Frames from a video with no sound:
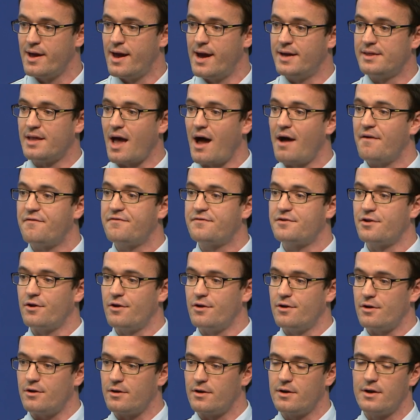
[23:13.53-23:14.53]
And
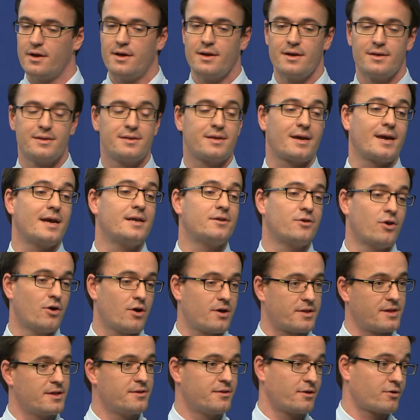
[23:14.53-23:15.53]
after
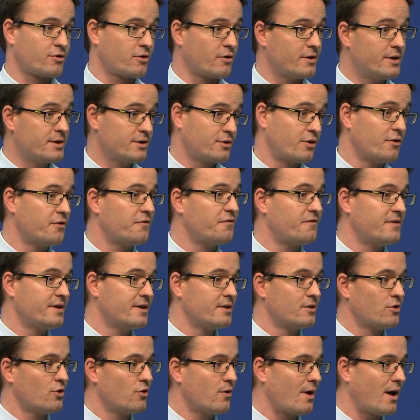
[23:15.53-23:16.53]
traders in, the, in coffee
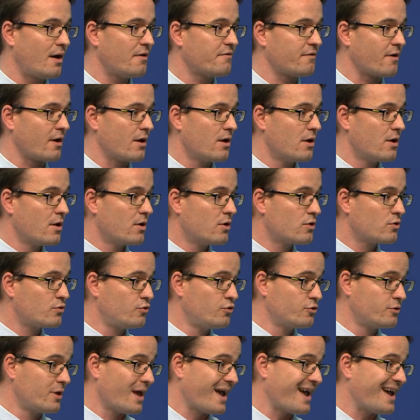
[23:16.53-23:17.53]
in Le Havre
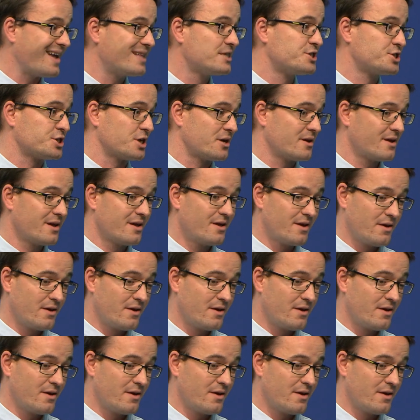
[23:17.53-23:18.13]
could hedge